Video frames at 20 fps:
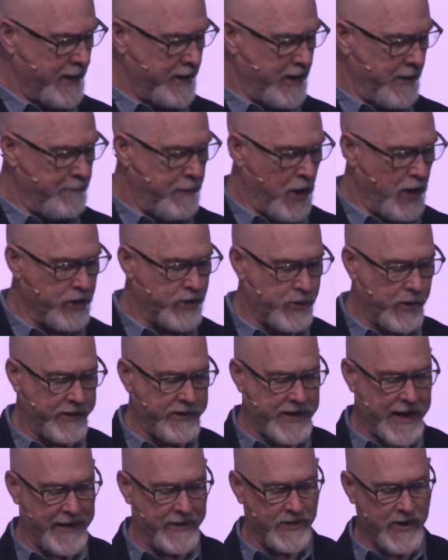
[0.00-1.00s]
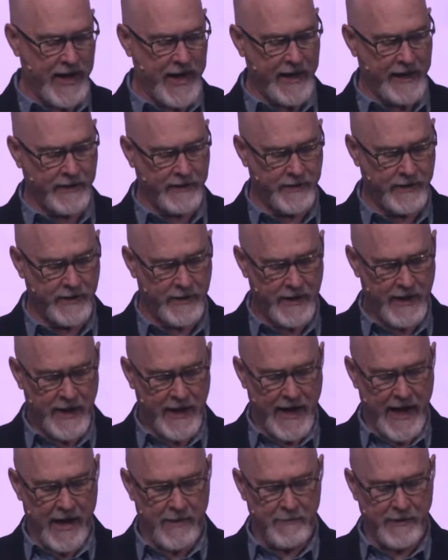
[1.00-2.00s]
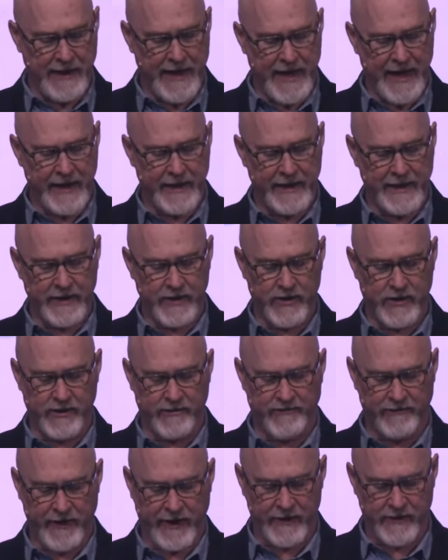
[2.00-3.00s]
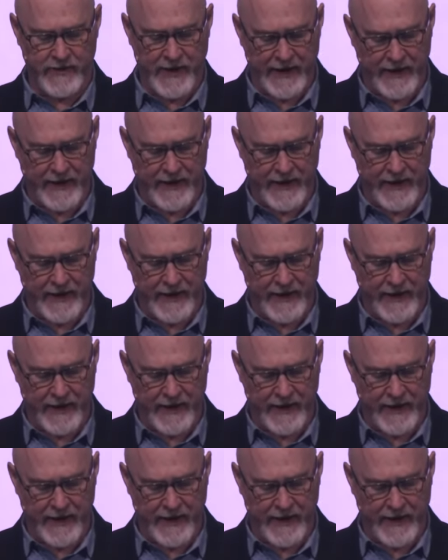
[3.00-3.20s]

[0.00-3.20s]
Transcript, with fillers: Then Paul stretched out his hand and began his defense.